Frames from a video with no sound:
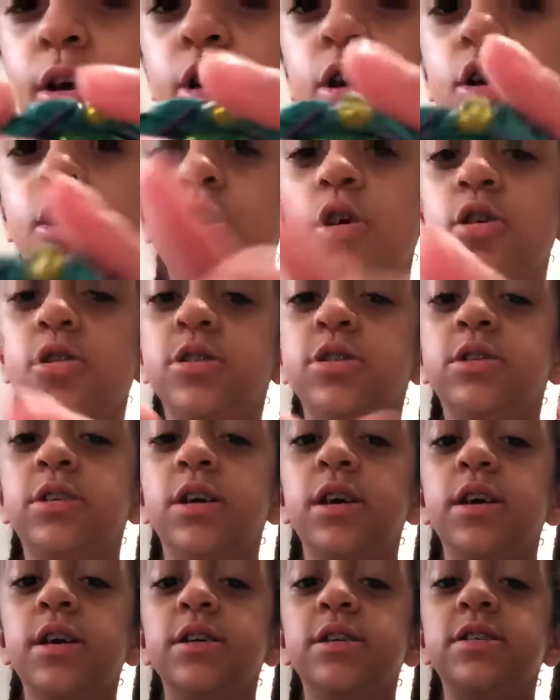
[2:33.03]
Curse
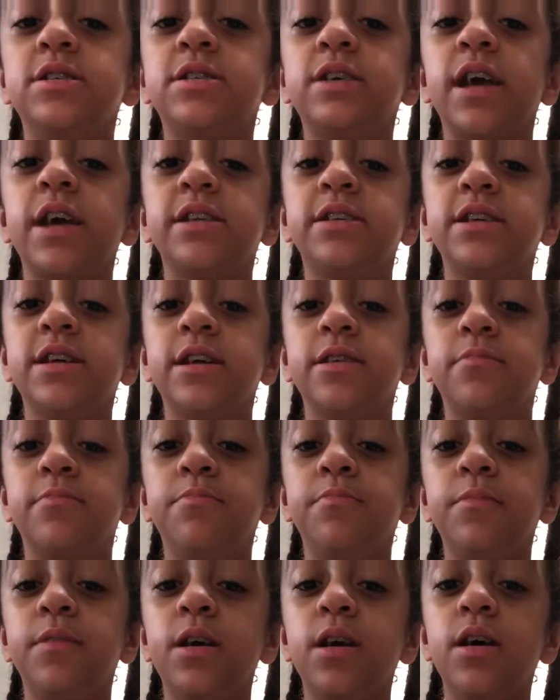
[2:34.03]
Satan.
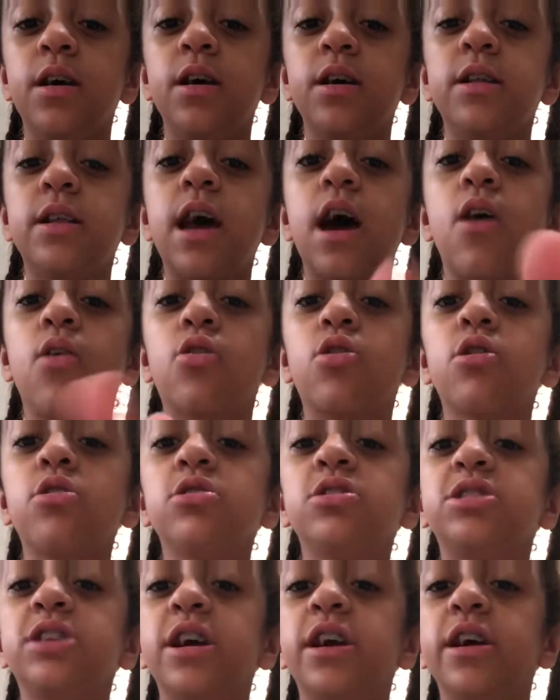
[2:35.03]
Now,
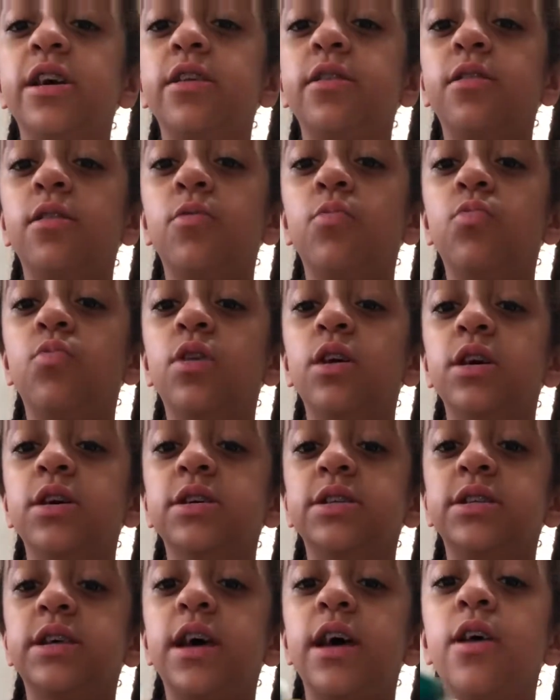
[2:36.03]
Curse Satan
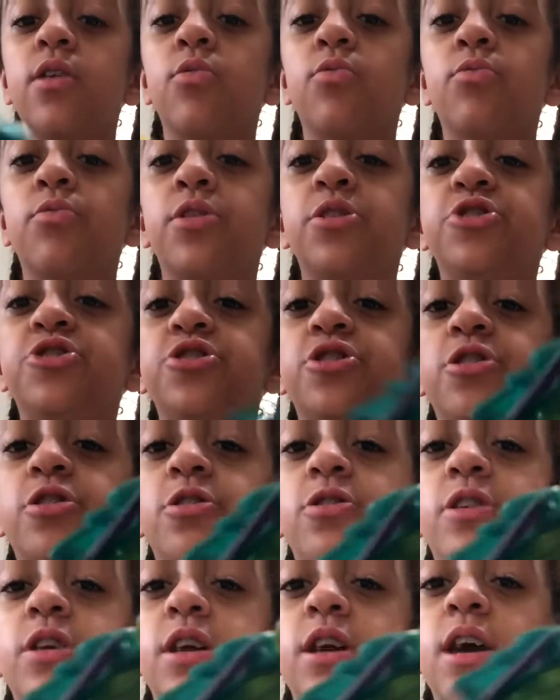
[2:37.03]
was
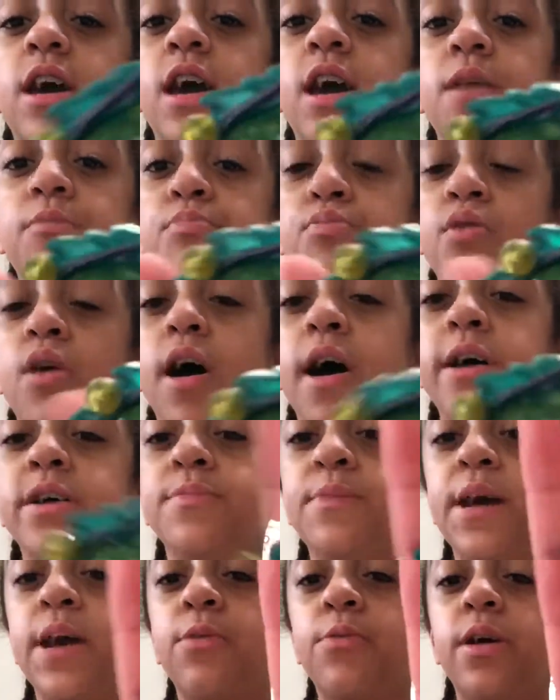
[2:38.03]
originally a Prize
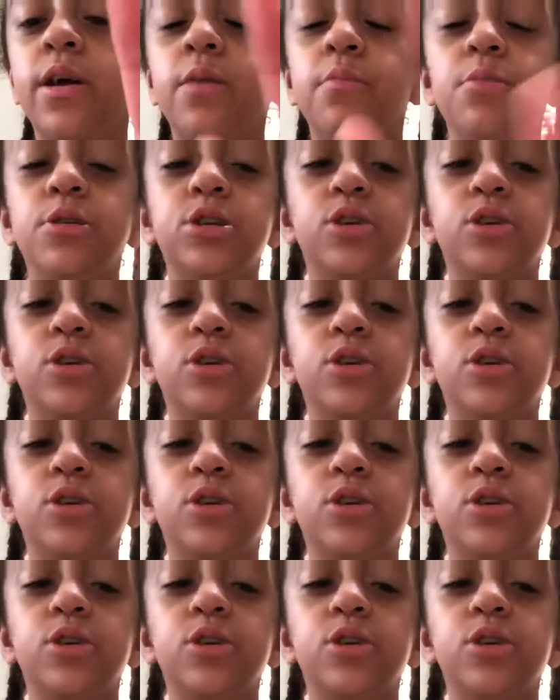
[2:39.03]
Bay and Random Booster